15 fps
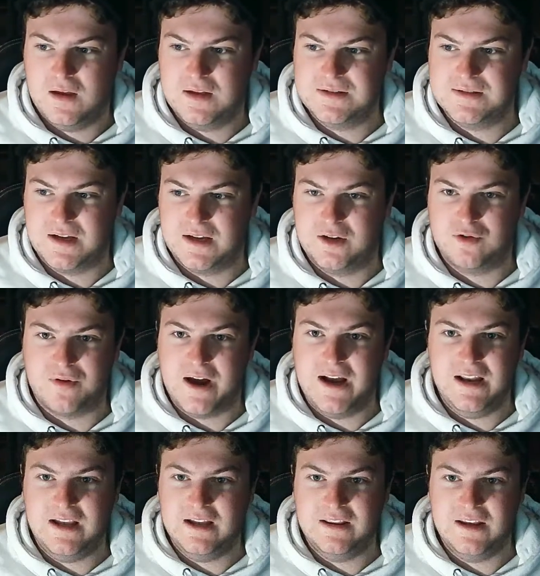like
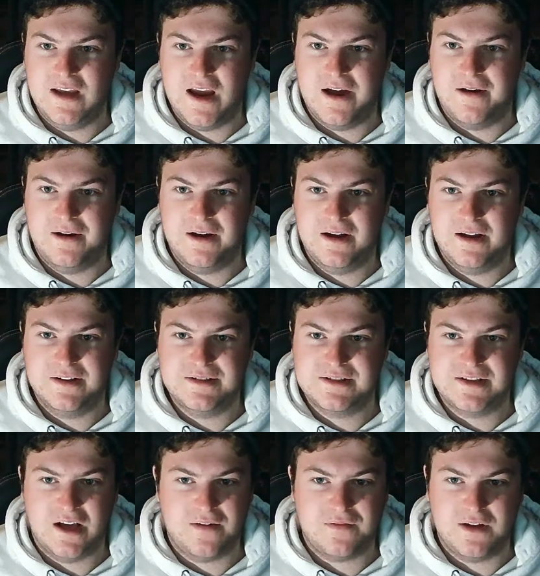grading the area and
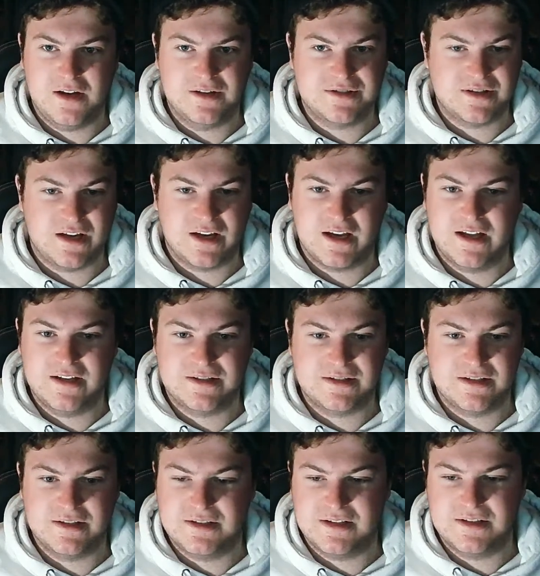stuff, and it's like
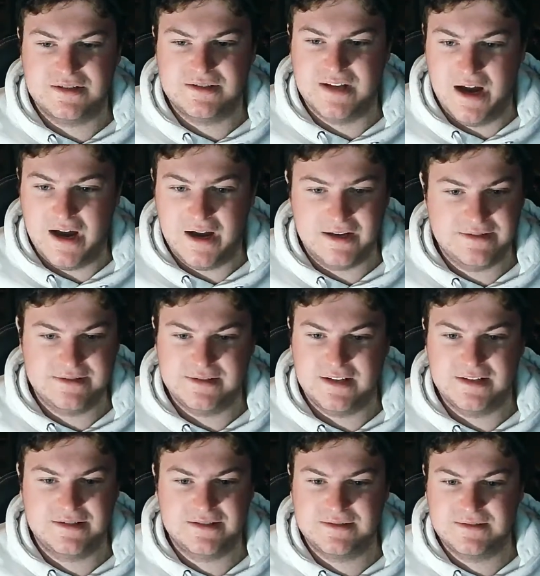
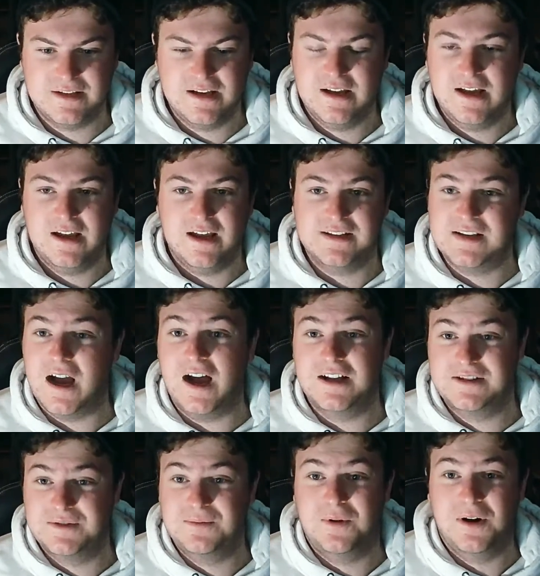it's hard
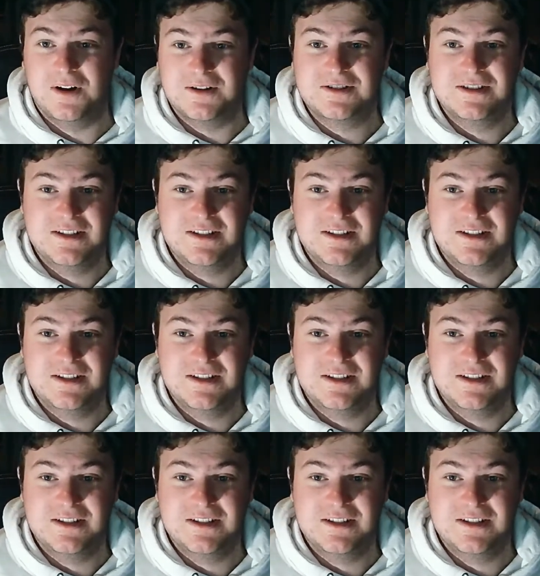to watch.